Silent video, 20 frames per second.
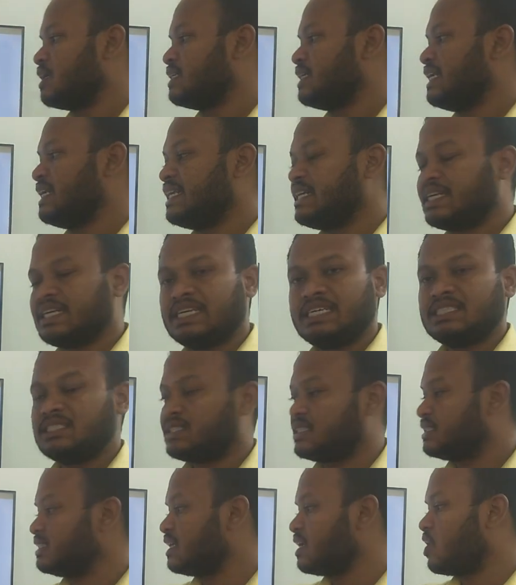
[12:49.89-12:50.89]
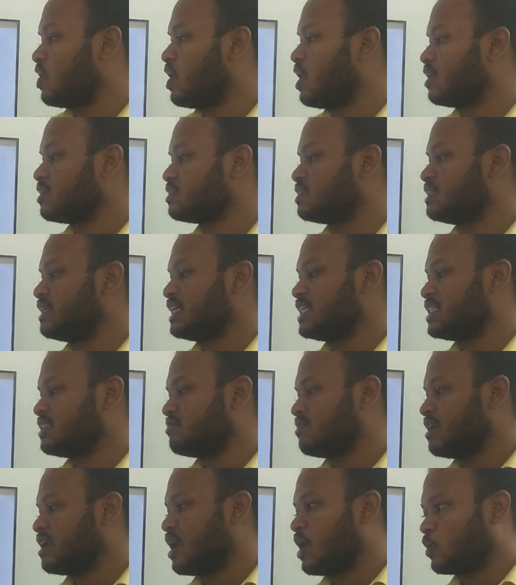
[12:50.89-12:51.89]
increase the oxidize
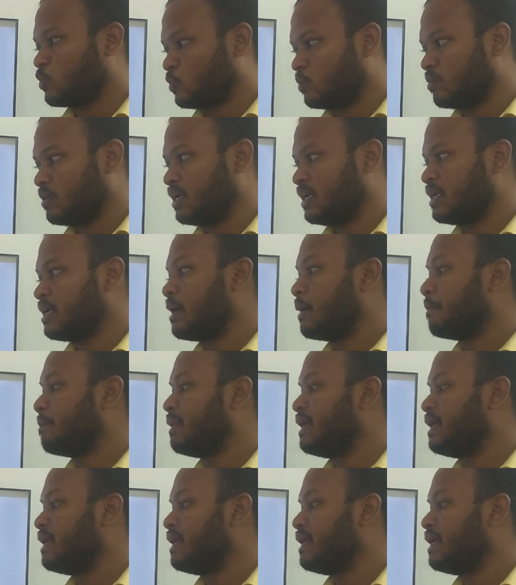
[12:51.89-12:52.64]
will accumulate.